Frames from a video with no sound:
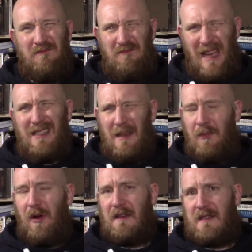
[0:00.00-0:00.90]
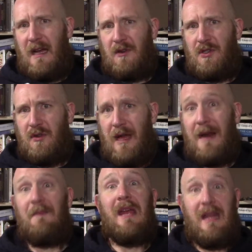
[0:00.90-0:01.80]
Basically, it boils down to an
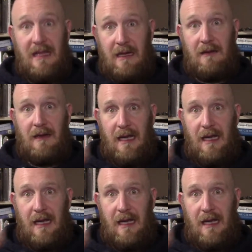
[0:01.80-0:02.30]
opinion,